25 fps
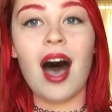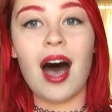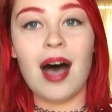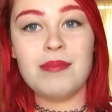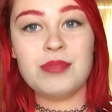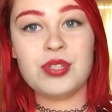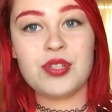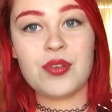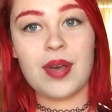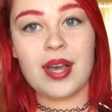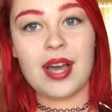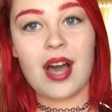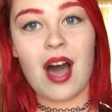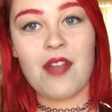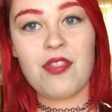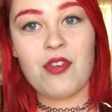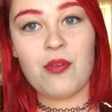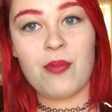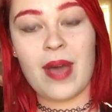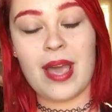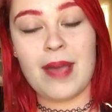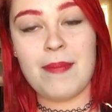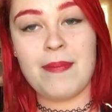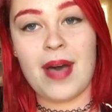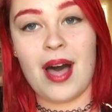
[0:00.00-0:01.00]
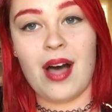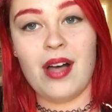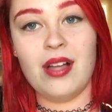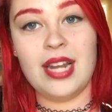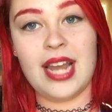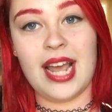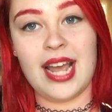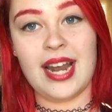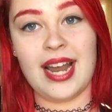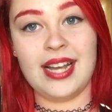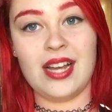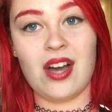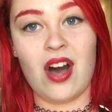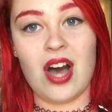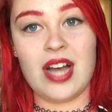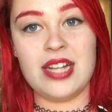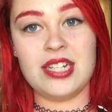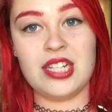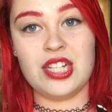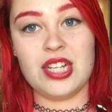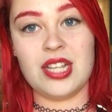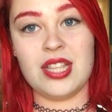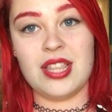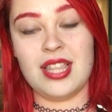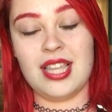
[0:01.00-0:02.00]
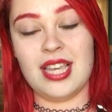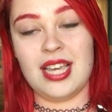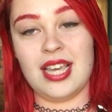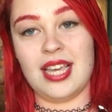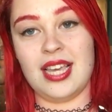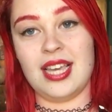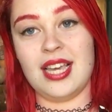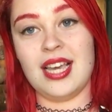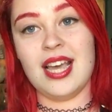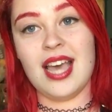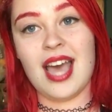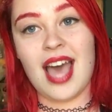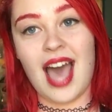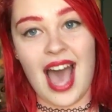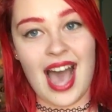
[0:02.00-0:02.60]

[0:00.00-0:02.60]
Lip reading: So I got the weight belt and I got the